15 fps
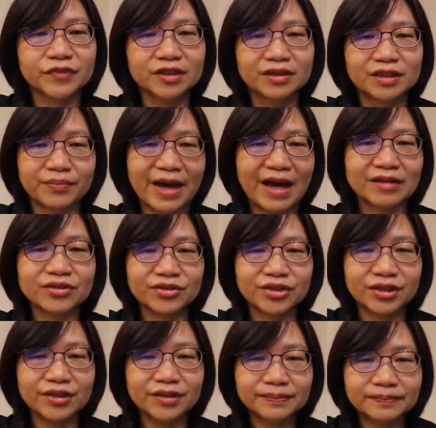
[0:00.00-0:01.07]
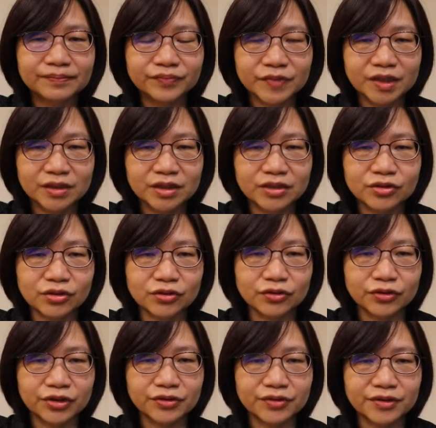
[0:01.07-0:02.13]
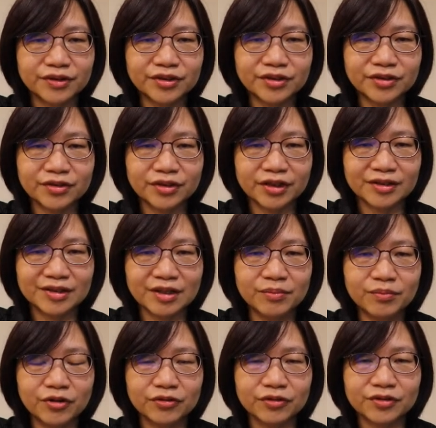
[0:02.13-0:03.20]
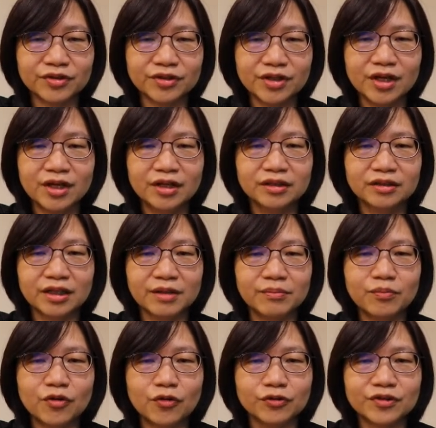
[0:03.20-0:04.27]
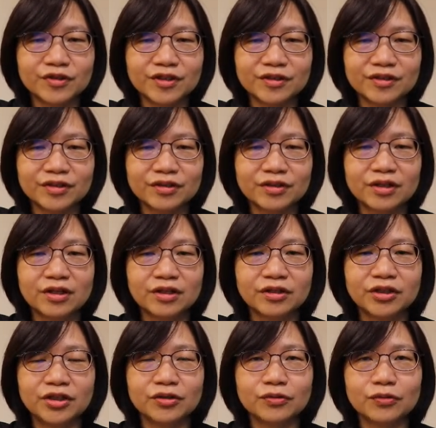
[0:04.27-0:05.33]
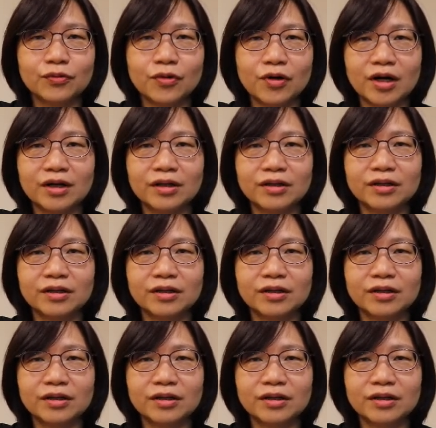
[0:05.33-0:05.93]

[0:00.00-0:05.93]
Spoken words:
capacity. So in this example is 10.6 kilowatt.